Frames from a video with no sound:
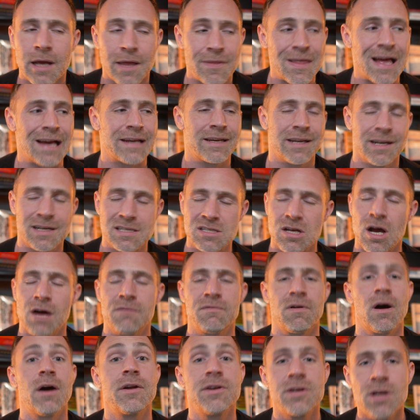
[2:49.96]
And that kicks
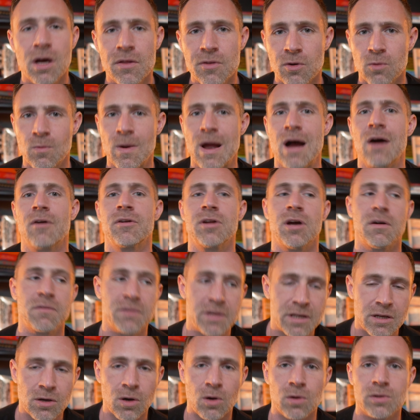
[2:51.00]
off another round
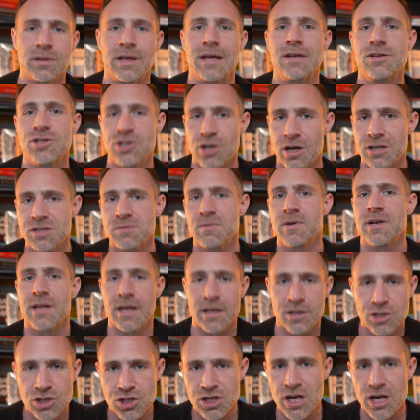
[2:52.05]
of guilt and judgment and